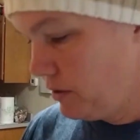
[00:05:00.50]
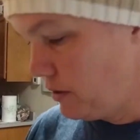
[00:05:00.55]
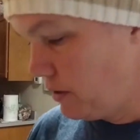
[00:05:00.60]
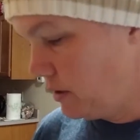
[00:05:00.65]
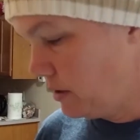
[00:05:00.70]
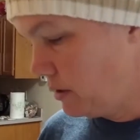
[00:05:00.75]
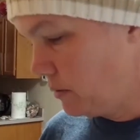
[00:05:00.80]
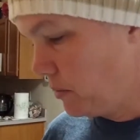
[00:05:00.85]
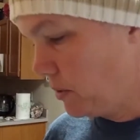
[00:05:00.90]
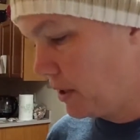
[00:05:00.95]
So
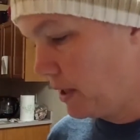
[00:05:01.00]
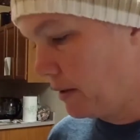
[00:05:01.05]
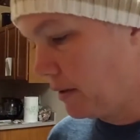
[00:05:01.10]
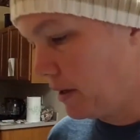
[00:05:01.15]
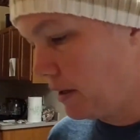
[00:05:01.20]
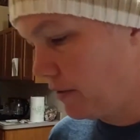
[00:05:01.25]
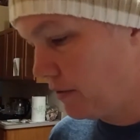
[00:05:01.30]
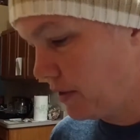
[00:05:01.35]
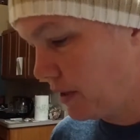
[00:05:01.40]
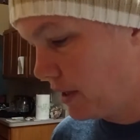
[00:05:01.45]
this morning I'm
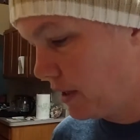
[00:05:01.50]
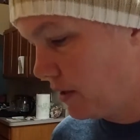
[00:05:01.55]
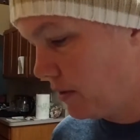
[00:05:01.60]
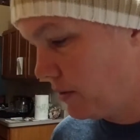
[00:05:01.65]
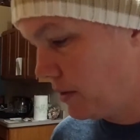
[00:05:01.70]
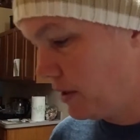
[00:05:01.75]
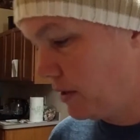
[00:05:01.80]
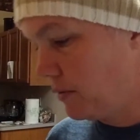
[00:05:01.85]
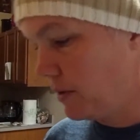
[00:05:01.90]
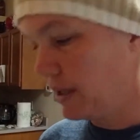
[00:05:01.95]
going to figure out
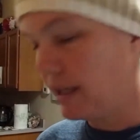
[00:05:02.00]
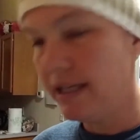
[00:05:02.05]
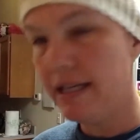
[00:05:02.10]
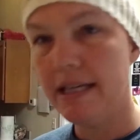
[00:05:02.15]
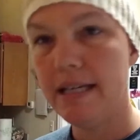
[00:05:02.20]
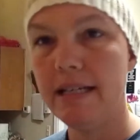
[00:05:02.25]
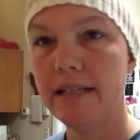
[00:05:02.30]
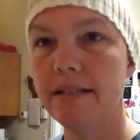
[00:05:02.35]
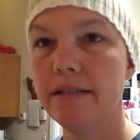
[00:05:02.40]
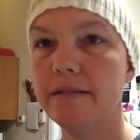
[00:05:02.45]
what I want to
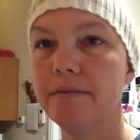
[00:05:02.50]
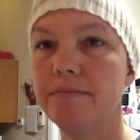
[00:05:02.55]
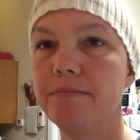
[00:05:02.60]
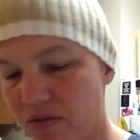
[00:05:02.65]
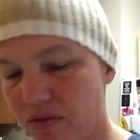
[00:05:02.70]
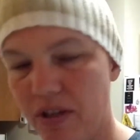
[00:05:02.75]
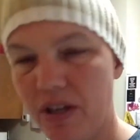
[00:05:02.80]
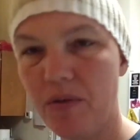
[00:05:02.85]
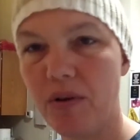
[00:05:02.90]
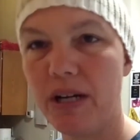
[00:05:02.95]
eat. I
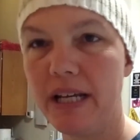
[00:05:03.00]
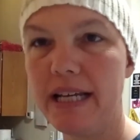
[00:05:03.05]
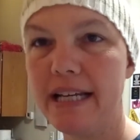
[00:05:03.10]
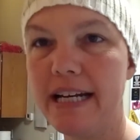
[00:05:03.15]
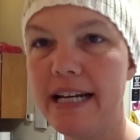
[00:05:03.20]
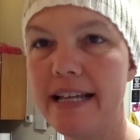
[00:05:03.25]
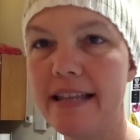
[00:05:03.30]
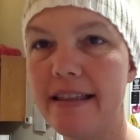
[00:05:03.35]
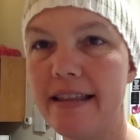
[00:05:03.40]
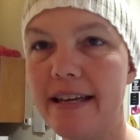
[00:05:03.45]
don't really want to eat
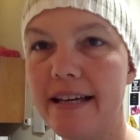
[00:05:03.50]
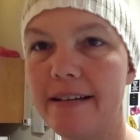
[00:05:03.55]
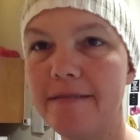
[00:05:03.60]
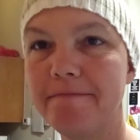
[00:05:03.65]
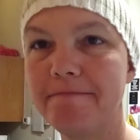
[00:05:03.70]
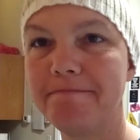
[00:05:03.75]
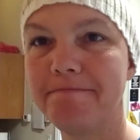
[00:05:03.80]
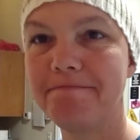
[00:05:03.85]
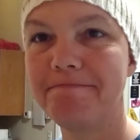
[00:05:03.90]
anything.